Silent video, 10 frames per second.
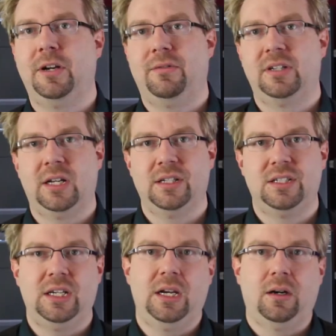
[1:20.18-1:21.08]
bit of
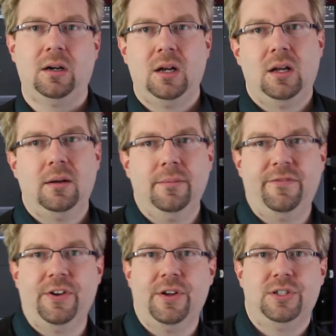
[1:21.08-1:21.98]
redundancy here
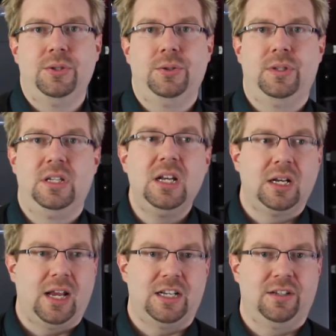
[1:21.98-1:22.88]
for those who
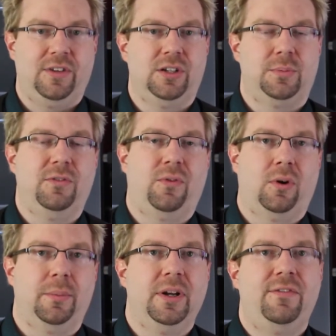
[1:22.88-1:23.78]
didn't catch the videos
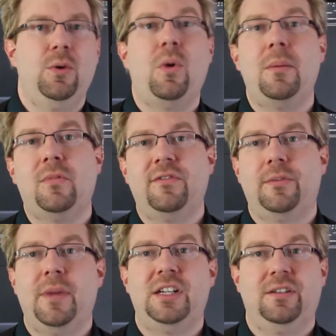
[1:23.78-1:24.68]
before, but if you want more
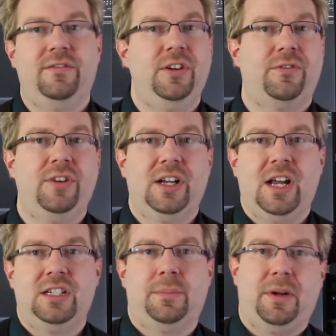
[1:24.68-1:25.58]
information, feel free to
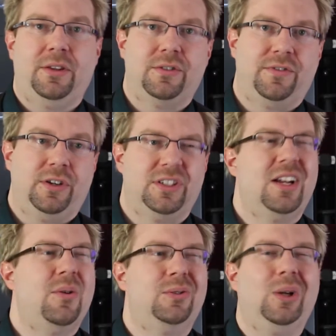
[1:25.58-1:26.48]
catch up on those videos.
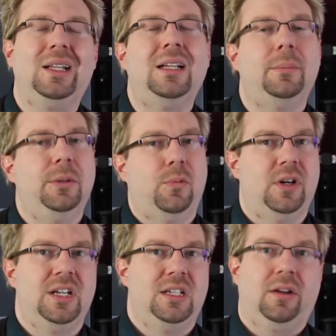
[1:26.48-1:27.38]
They go into a little bit more
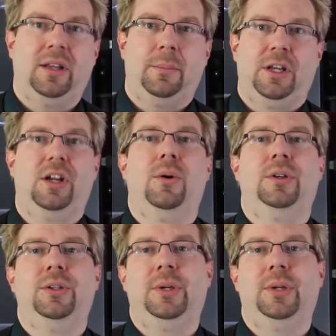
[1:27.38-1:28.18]
detail than I'm going to go into